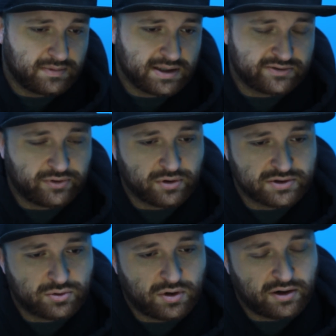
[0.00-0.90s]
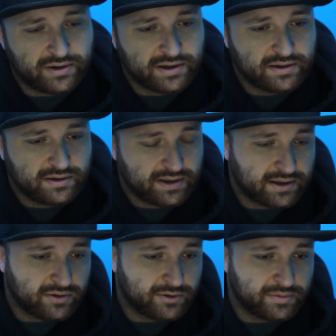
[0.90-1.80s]
As far as quality, and a
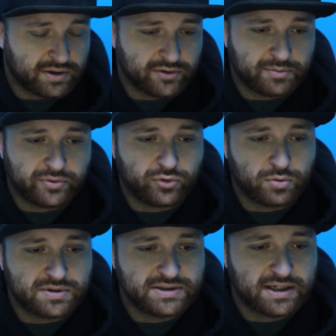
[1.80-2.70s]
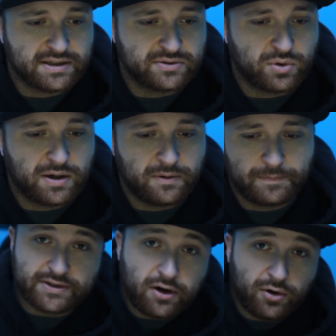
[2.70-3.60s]
little bit on the performance side as well.
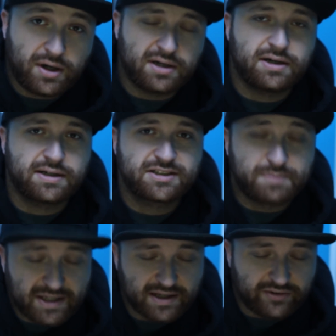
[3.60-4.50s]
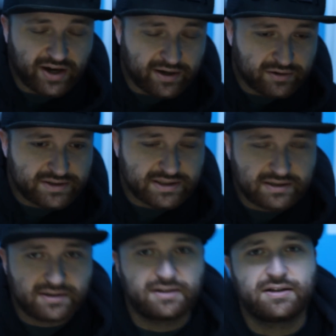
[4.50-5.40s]
So, speaking of headers,
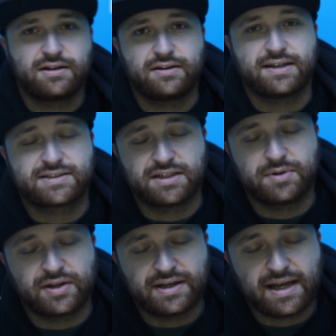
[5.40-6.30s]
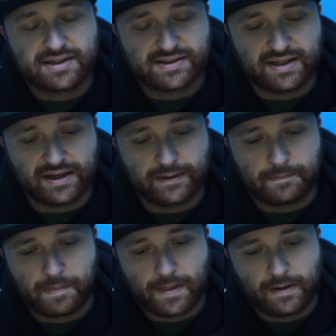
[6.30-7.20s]
that's going to be the next thing.
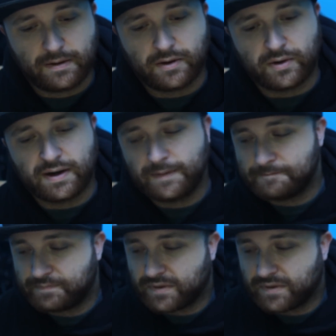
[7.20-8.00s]
Alright,